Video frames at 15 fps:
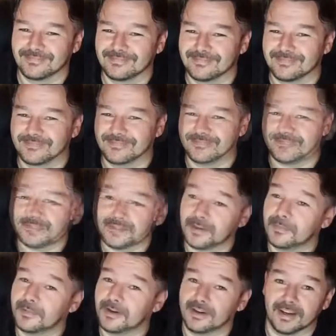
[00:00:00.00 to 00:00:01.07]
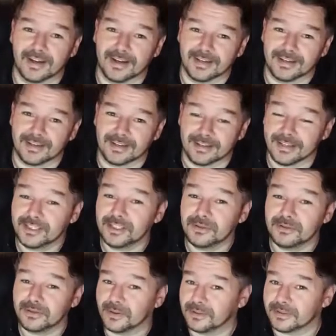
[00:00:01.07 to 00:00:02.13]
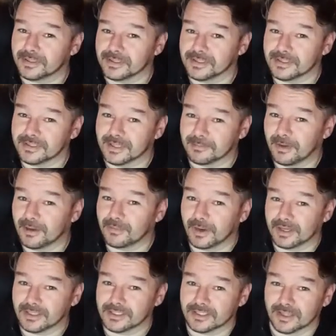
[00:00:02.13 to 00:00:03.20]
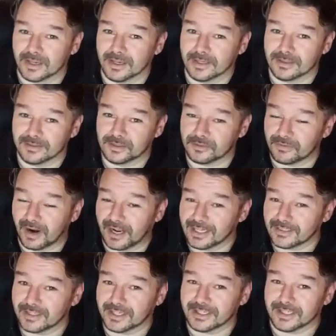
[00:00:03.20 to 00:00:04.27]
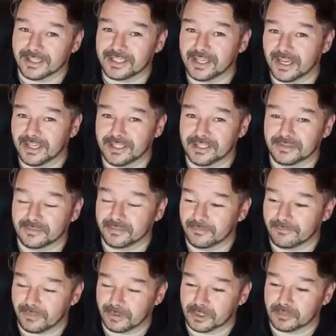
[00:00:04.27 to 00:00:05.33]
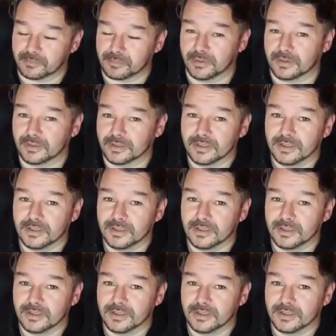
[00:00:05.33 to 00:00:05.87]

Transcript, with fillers: Fact number nine. Did you notice that my writing style drastically changed from the first book